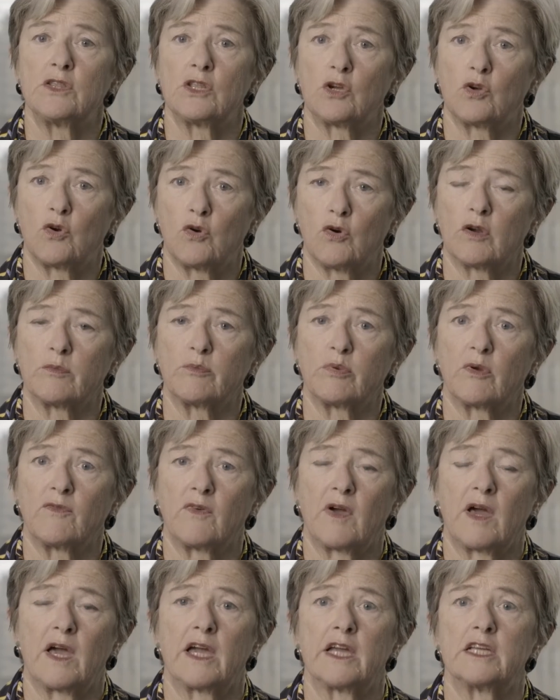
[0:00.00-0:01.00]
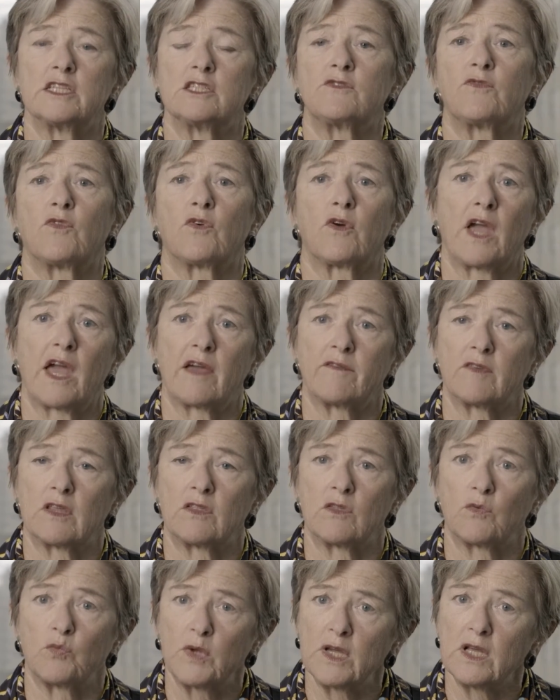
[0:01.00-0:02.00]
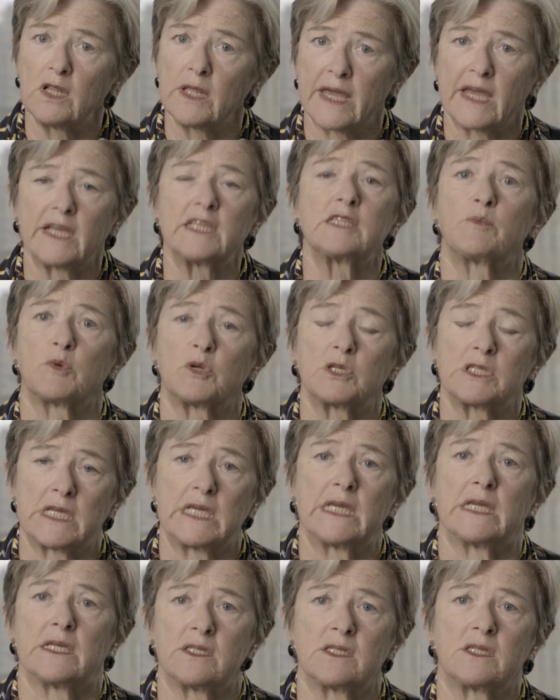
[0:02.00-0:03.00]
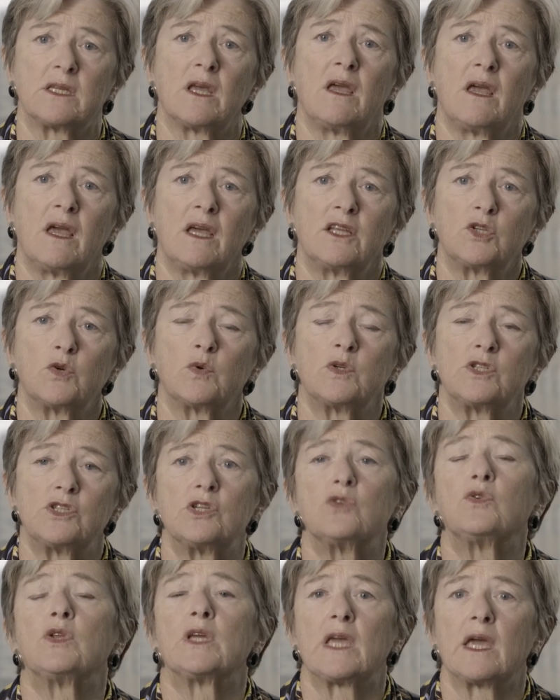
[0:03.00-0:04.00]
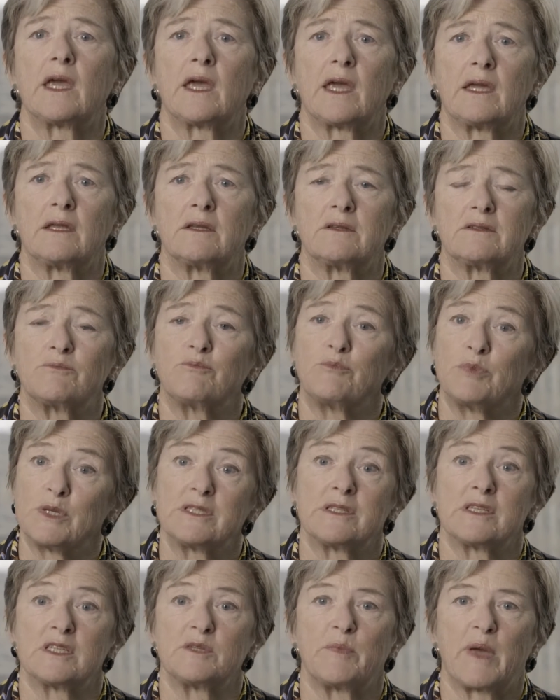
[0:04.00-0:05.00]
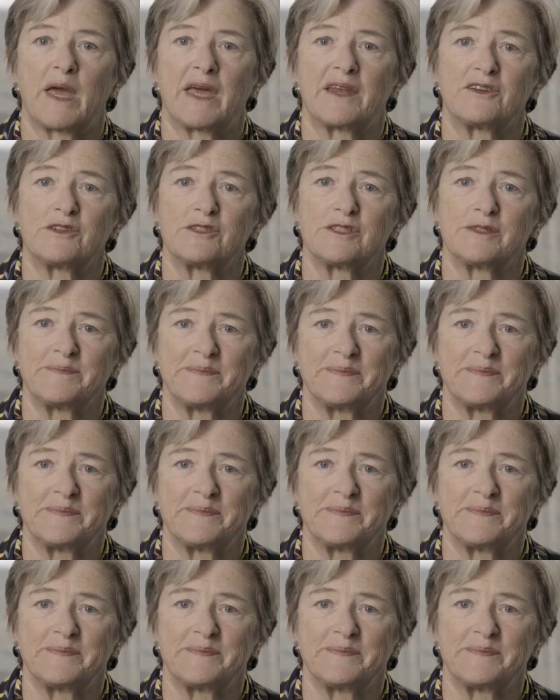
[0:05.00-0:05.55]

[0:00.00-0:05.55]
the court provides for having the real expertise to adjudicate business matters.